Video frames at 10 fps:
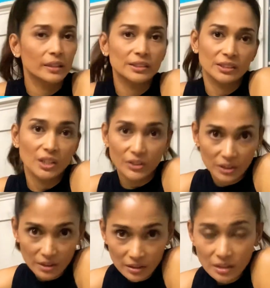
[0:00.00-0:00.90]

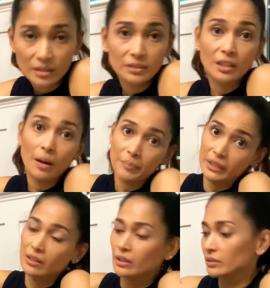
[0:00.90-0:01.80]
another
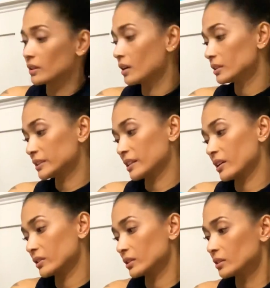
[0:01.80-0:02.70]
topic
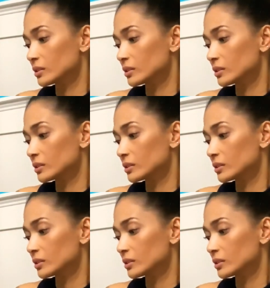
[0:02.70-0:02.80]
altogether.